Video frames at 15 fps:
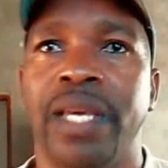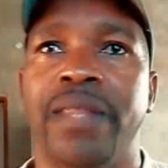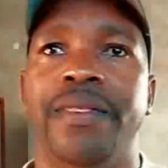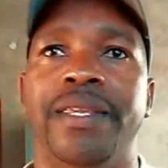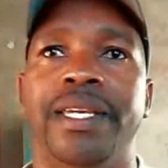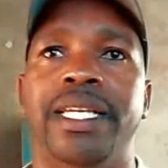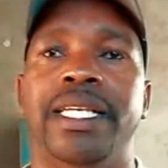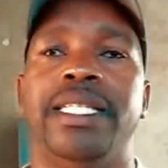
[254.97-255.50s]

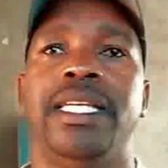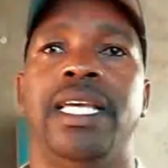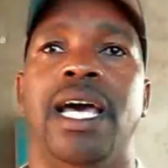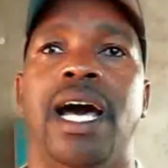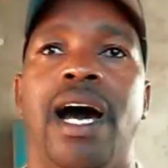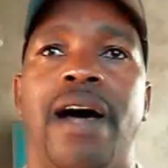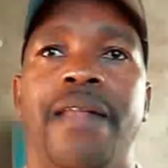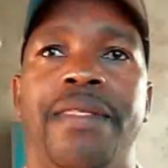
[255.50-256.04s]
These
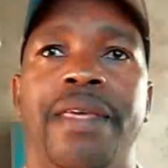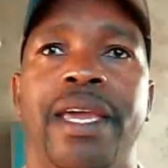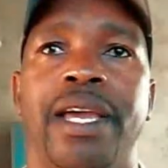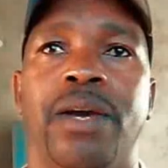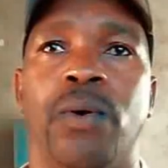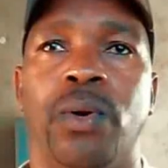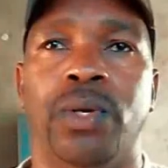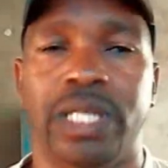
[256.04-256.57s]
are the
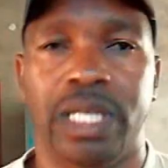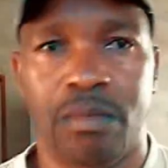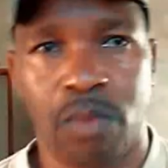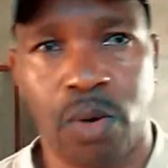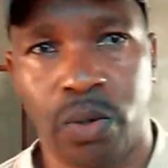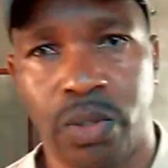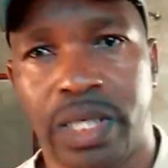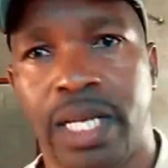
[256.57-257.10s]
golden
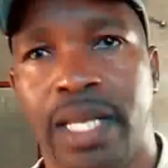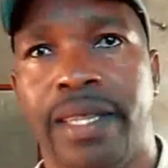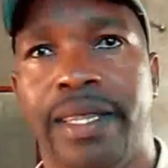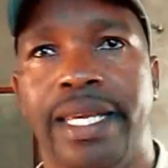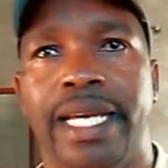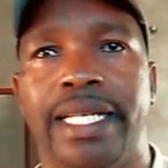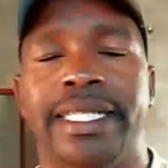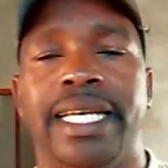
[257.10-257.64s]
moles.
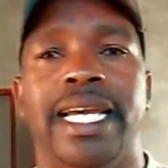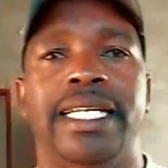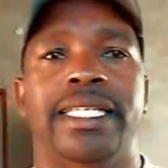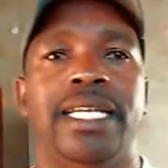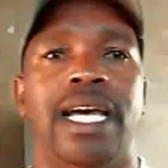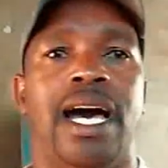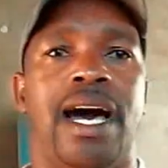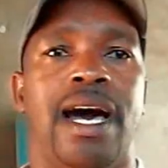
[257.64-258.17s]
Their diet
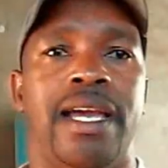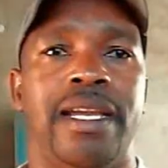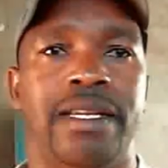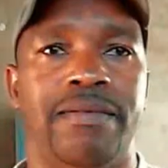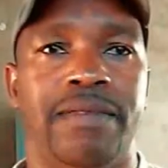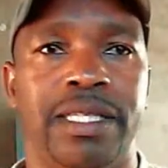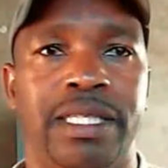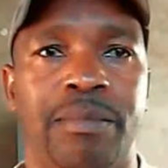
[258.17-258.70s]
are
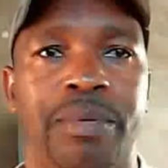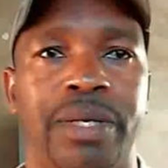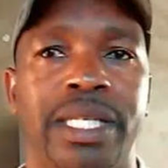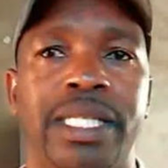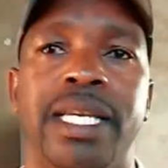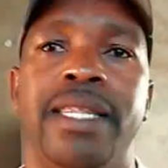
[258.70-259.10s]
invertebrates.